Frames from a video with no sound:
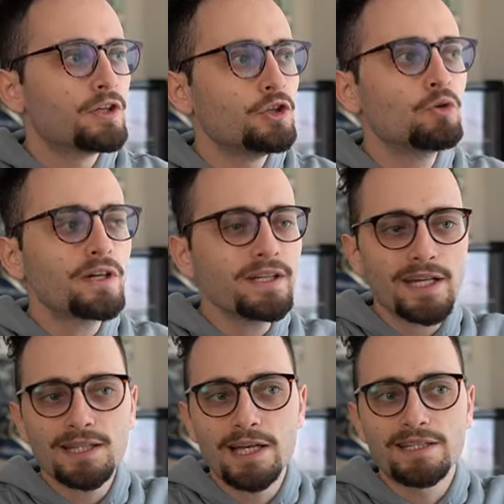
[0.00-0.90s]
you can
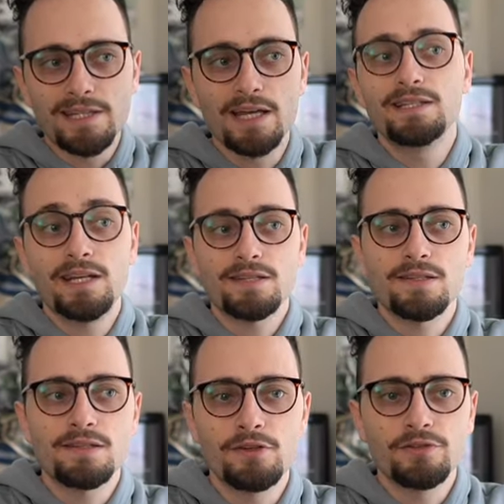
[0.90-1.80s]
get like 10
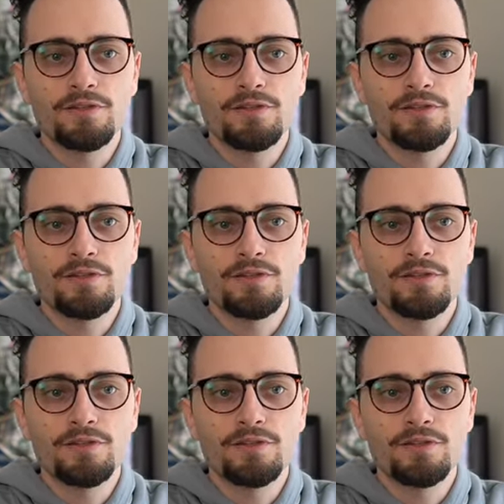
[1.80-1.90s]
guesses here